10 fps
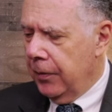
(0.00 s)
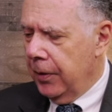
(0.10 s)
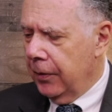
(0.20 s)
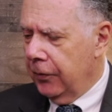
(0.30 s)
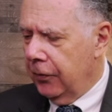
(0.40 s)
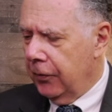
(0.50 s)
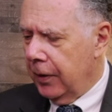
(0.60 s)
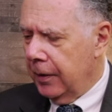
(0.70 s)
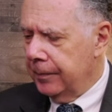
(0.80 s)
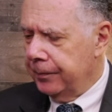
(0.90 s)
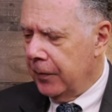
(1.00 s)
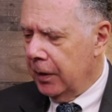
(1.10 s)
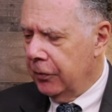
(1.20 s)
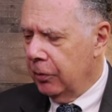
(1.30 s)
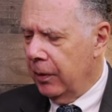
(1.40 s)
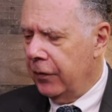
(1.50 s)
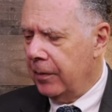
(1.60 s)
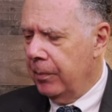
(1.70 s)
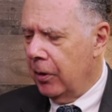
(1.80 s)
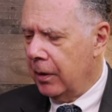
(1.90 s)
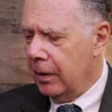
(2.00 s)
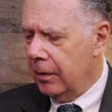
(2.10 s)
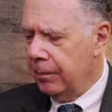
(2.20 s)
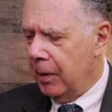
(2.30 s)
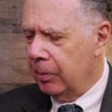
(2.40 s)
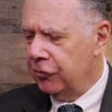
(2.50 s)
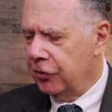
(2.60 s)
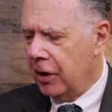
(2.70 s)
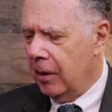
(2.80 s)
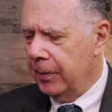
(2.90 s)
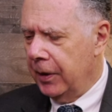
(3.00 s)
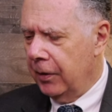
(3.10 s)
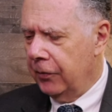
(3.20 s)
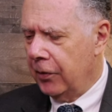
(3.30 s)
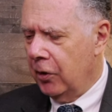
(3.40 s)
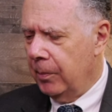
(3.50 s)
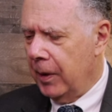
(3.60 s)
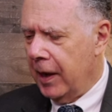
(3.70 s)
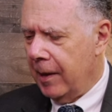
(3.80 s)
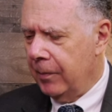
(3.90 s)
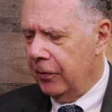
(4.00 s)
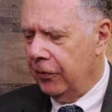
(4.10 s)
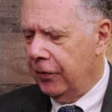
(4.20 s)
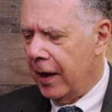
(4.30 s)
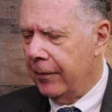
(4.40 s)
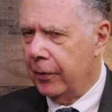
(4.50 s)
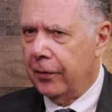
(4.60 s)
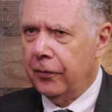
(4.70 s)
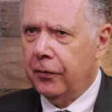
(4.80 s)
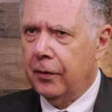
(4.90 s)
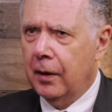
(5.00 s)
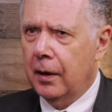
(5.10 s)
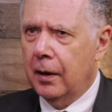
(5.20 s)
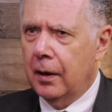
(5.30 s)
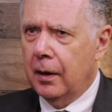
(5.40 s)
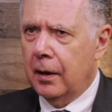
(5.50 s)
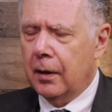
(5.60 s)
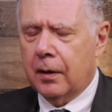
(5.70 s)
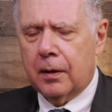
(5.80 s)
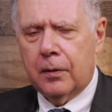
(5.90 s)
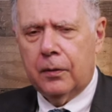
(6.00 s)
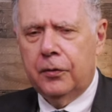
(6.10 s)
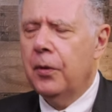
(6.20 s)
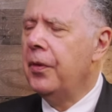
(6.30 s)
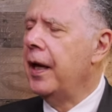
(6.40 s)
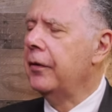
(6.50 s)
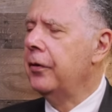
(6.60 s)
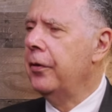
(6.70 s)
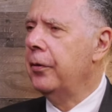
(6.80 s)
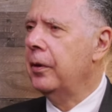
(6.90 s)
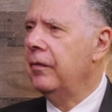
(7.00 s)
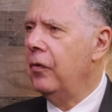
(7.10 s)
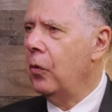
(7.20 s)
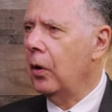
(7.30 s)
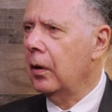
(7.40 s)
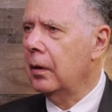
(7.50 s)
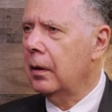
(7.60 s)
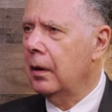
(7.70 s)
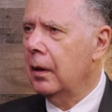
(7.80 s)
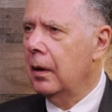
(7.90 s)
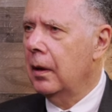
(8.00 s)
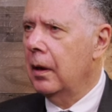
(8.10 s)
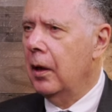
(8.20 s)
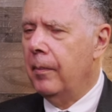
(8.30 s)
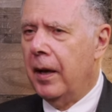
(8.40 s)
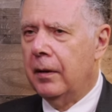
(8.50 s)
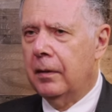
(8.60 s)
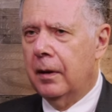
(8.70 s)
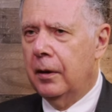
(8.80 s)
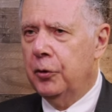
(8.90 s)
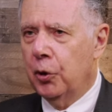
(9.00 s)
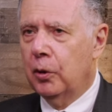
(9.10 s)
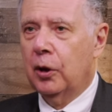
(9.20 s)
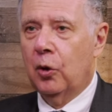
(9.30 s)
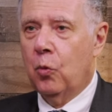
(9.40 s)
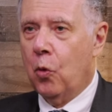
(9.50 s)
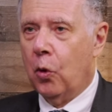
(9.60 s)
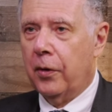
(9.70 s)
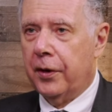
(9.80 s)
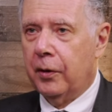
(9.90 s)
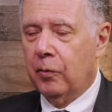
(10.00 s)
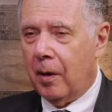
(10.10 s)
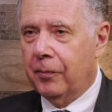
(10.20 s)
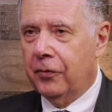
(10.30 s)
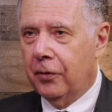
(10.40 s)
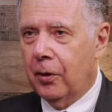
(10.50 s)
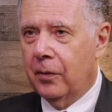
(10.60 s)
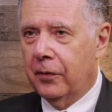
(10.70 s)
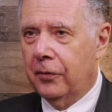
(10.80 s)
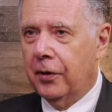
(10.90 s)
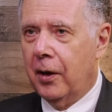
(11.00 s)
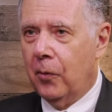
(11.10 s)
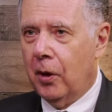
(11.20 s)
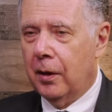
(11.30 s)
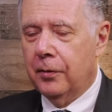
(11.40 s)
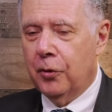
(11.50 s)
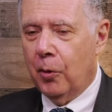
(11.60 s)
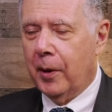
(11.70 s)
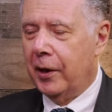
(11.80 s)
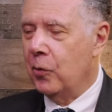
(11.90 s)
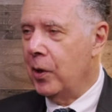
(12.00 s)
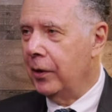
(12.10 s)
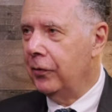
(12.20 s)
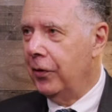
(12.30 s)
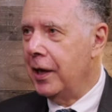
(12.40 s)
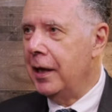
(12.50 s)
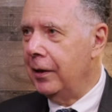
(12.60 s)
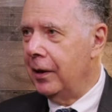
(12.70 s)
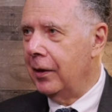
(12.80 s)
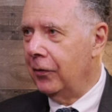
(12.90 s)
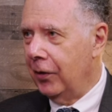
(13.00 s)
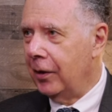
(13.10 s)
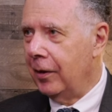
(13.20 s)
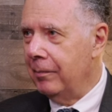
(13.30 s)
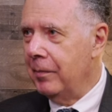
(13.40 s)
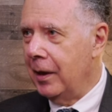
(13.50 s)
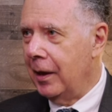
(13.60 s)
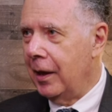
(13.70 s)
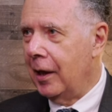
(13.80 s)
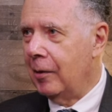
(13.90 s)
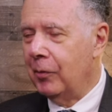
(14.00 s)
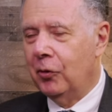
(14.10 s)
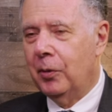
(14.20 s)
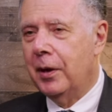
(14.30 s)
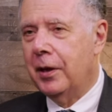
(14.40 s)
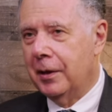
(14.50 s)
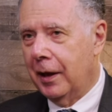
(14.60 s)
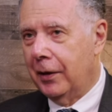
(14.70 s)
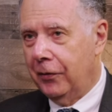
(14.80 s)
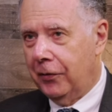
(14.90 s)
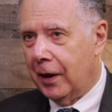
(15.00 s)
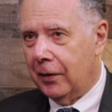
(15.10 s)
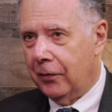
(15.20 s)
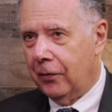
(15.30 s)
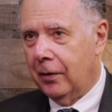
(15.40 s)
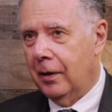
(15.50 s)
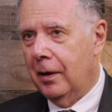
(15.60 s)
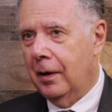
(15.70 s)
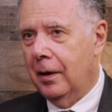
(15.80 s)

there's uh, a terrific book published a couple years ago by Admiral Stavridis called 2034 about a nuclear war that erupts over Taiwan. Nobody wins. The Indians end up mediating between the United States